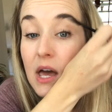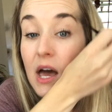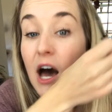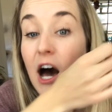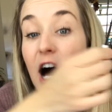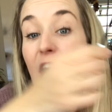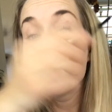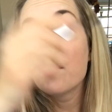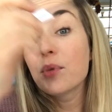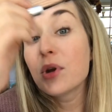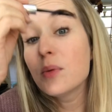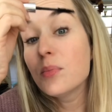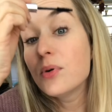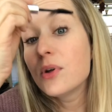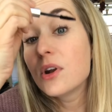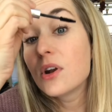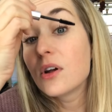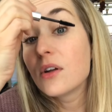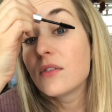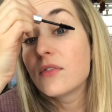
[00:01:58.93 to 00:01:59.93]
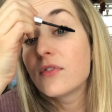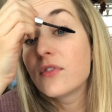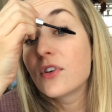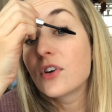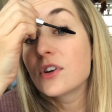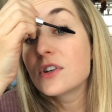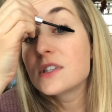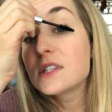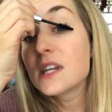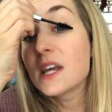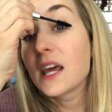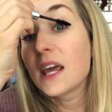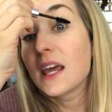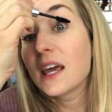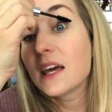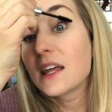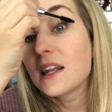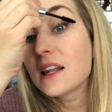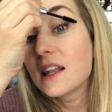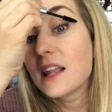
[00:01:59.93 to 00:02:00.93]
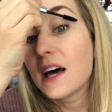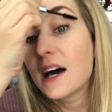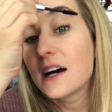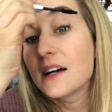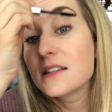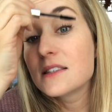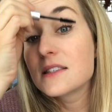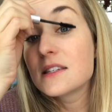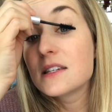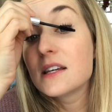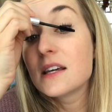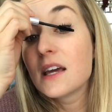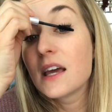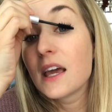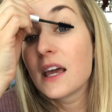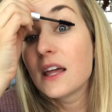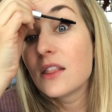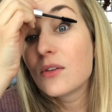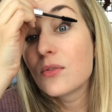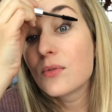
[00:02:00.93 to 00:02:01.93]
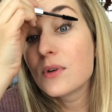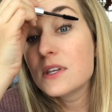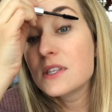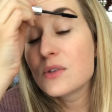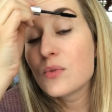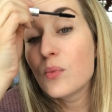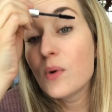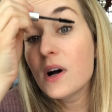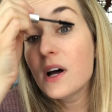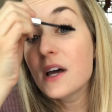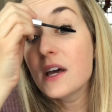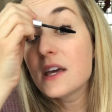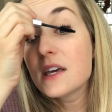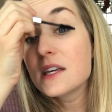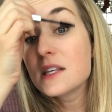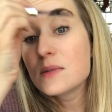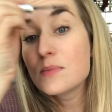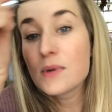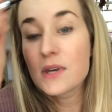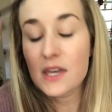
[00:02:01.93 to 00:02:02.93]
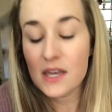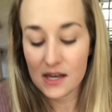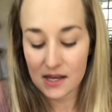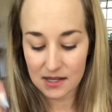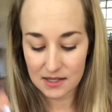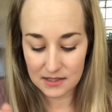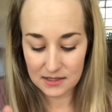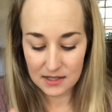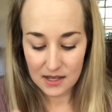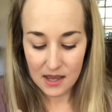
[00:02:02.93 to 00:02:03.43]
I'm gonna put it on first and last. And the reason why is because